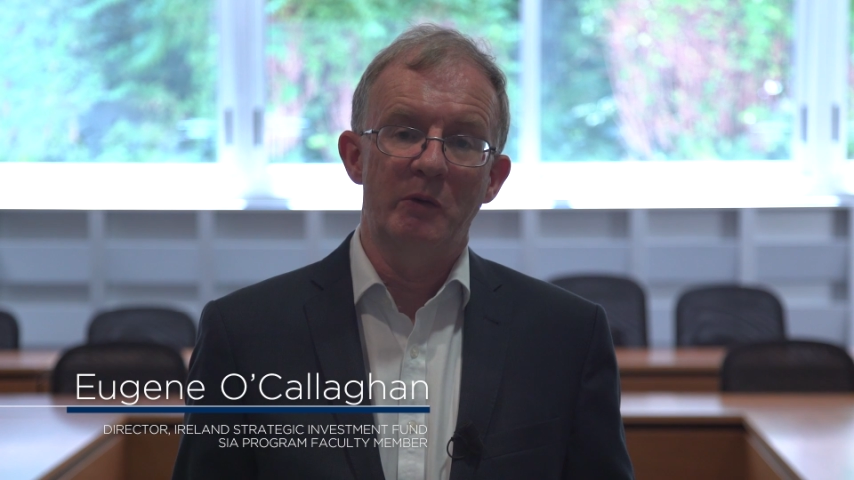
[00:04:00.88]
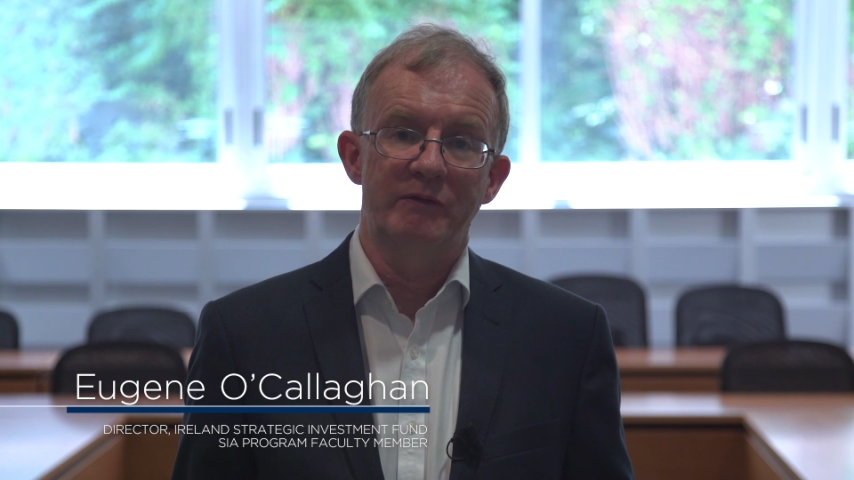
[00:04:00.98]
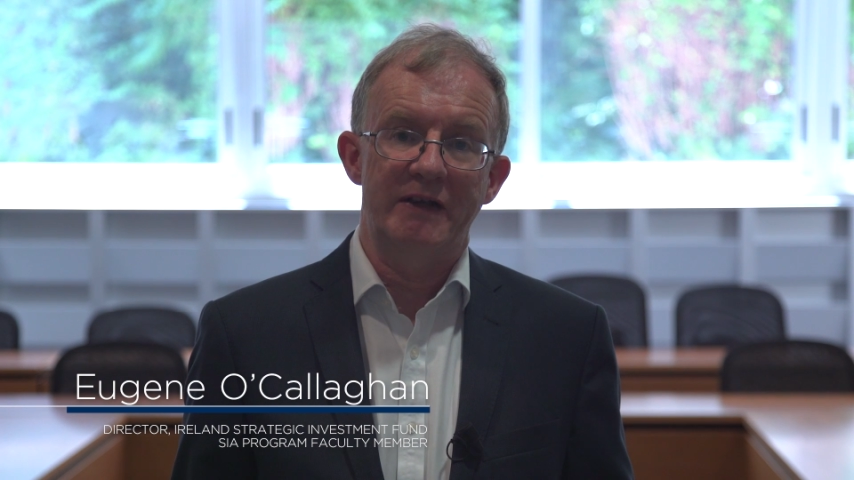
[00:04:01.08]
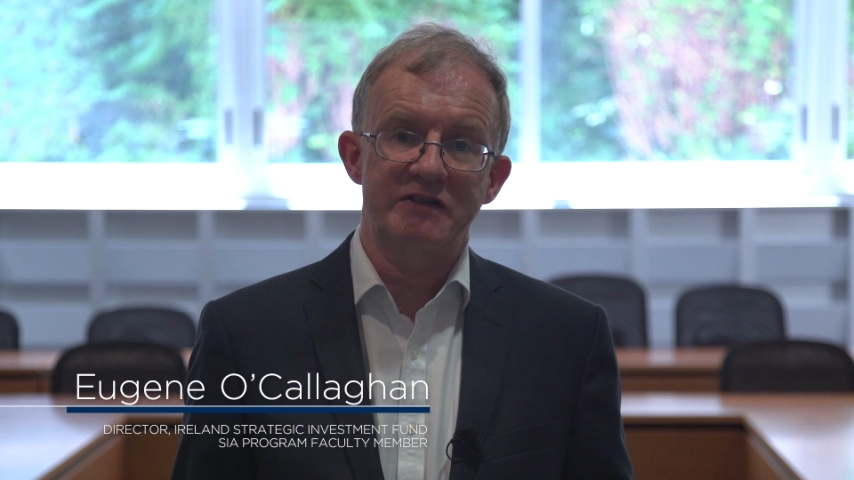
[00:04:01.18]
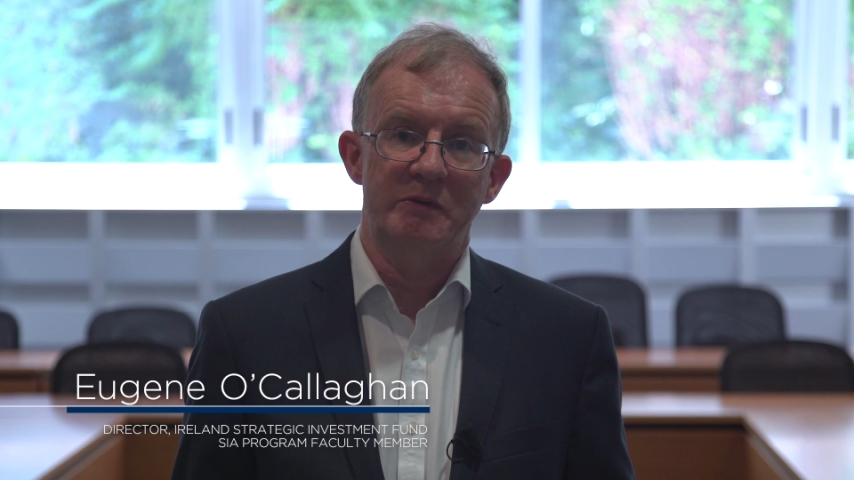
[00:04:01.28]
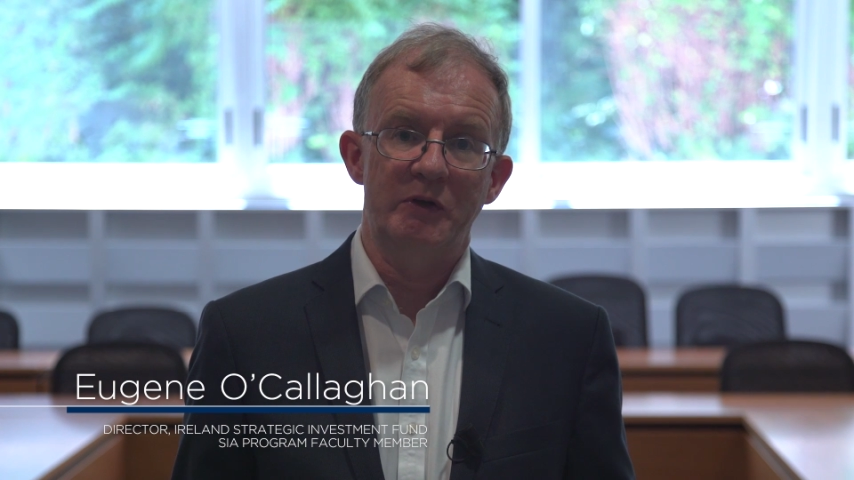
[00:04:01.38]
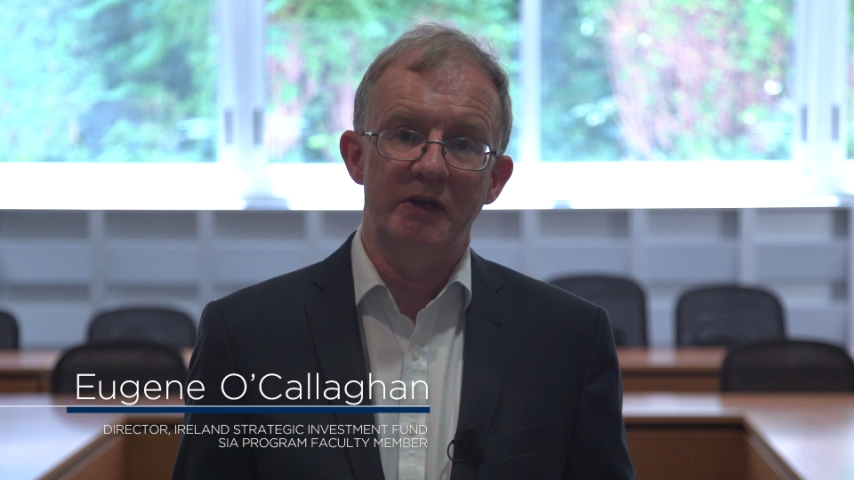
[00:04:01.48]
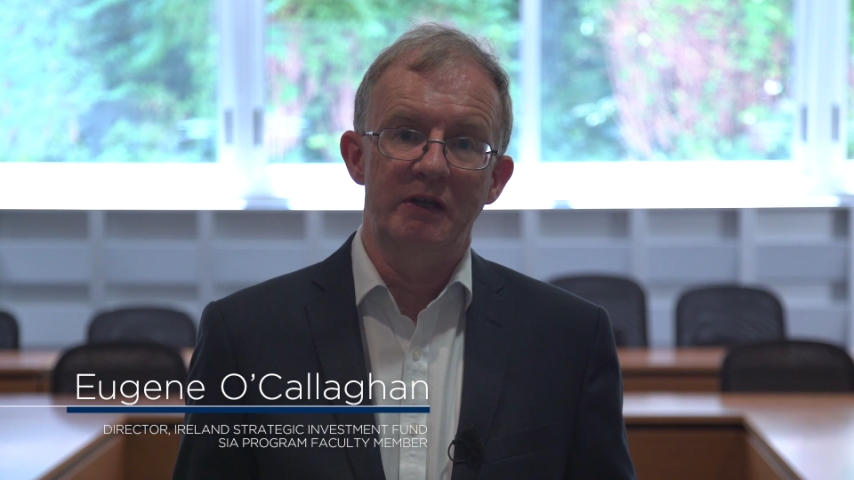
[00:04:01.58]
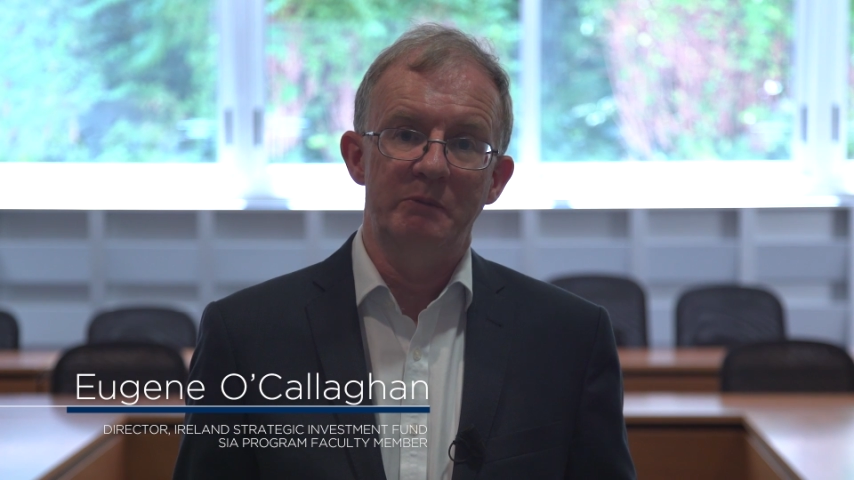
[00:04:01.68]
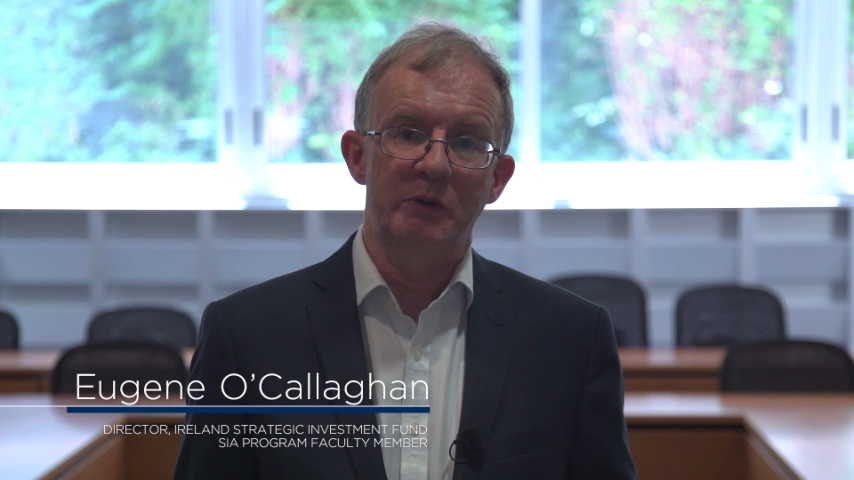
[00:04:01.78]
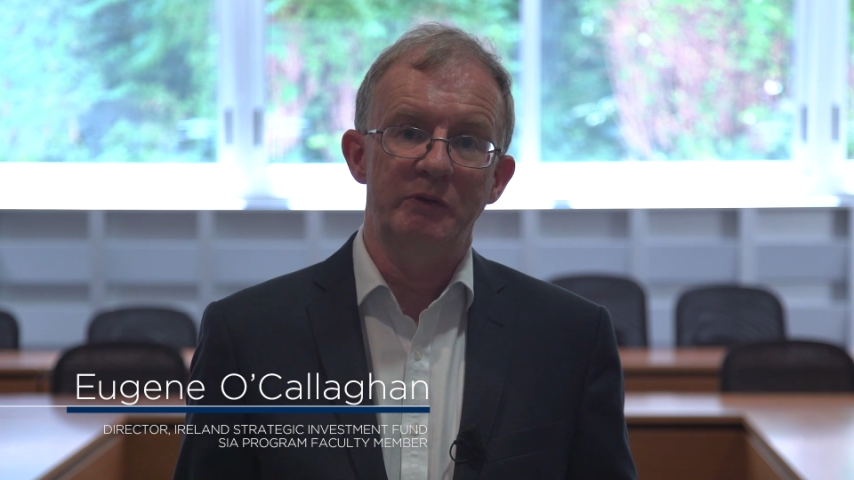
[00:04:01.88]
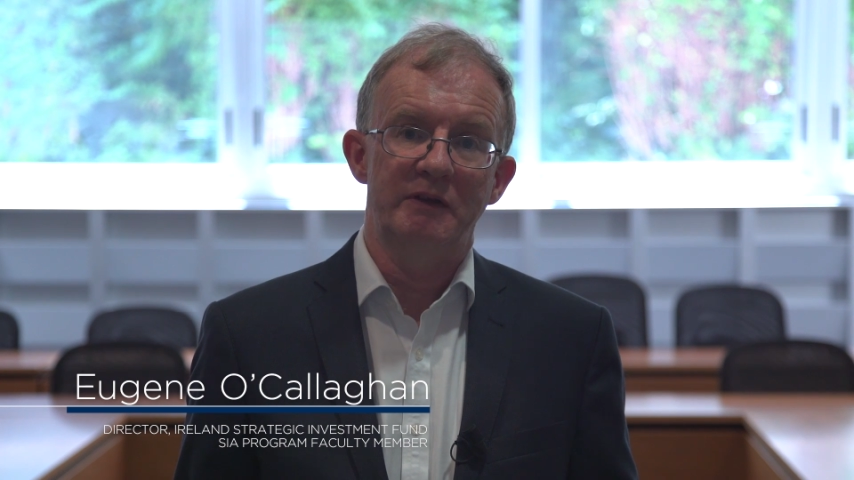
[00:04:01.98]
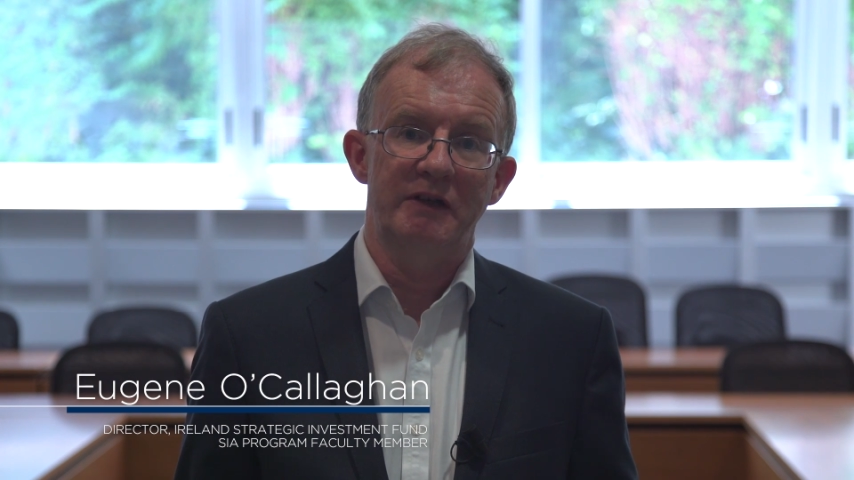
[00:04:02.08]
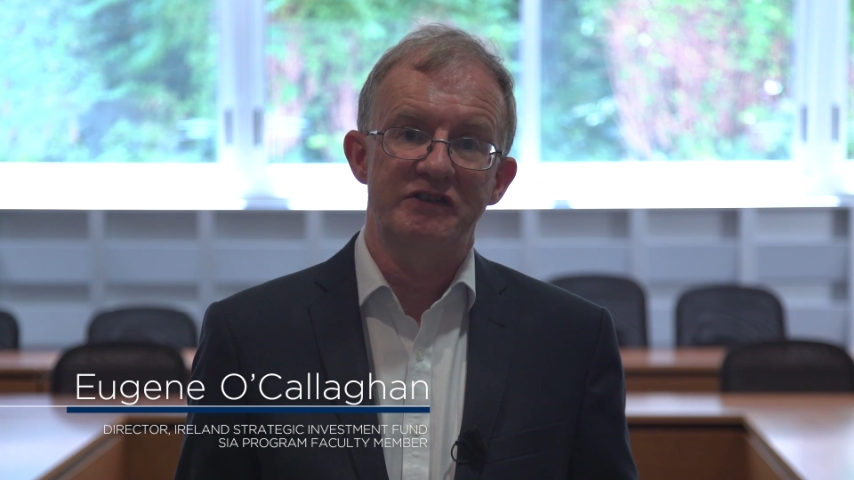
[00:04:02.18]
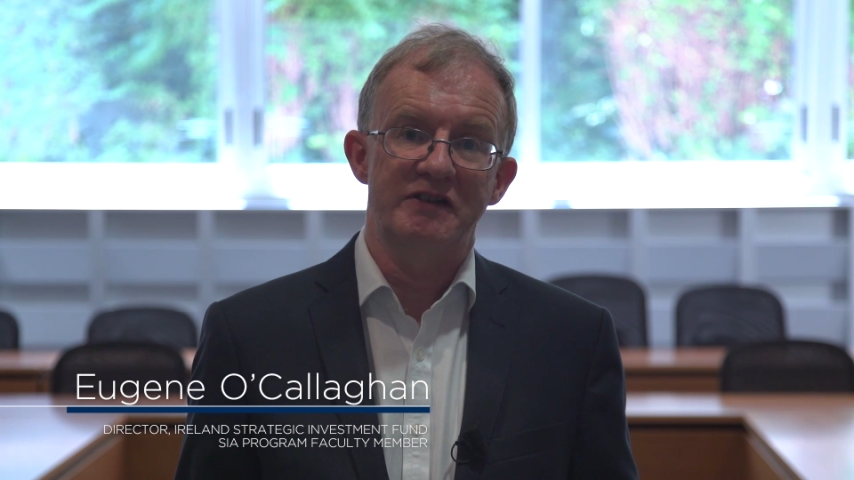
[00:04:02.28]
co-investor money,
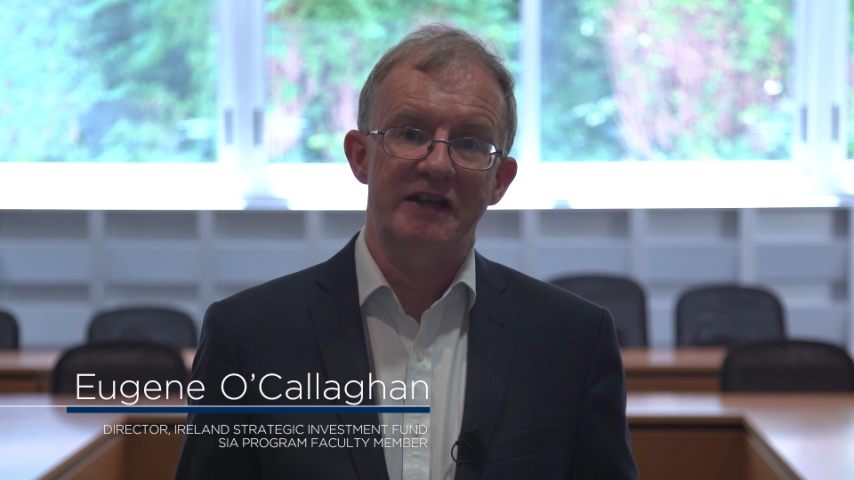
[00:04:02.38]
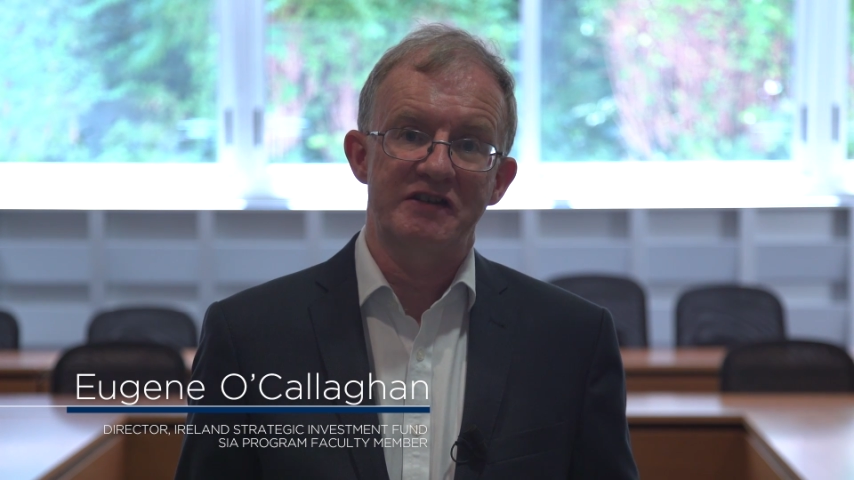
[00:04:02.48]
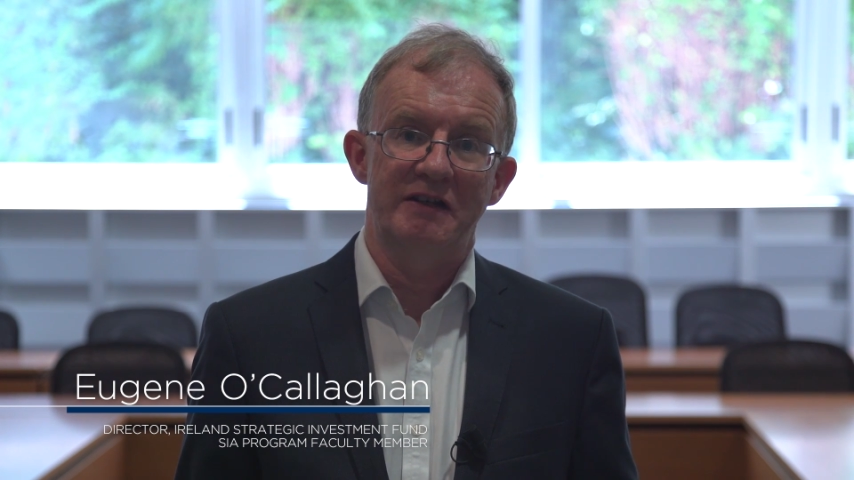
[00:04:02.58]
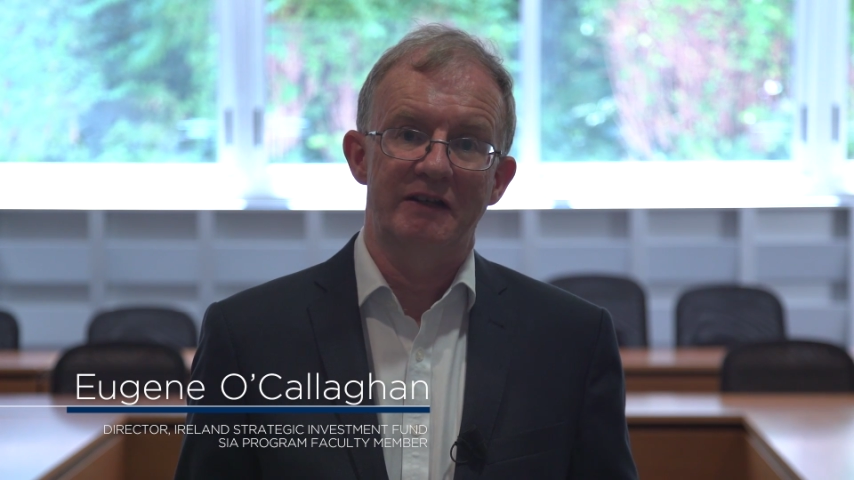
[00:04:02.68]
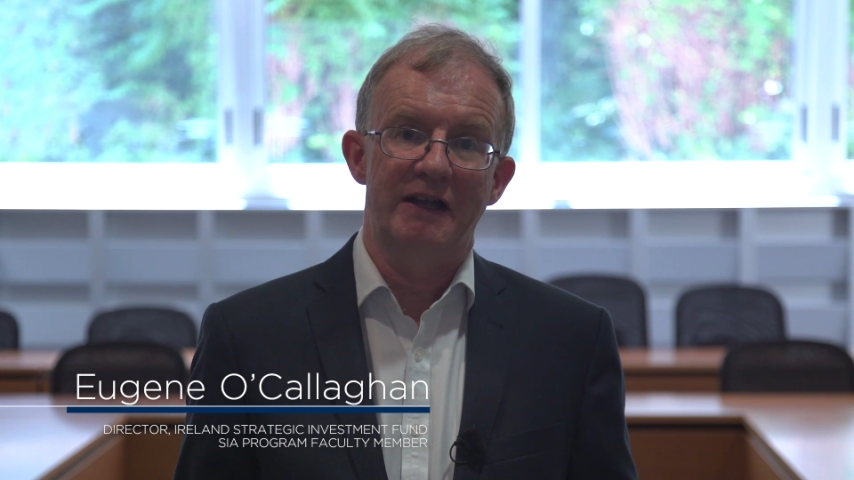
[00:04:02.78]
both international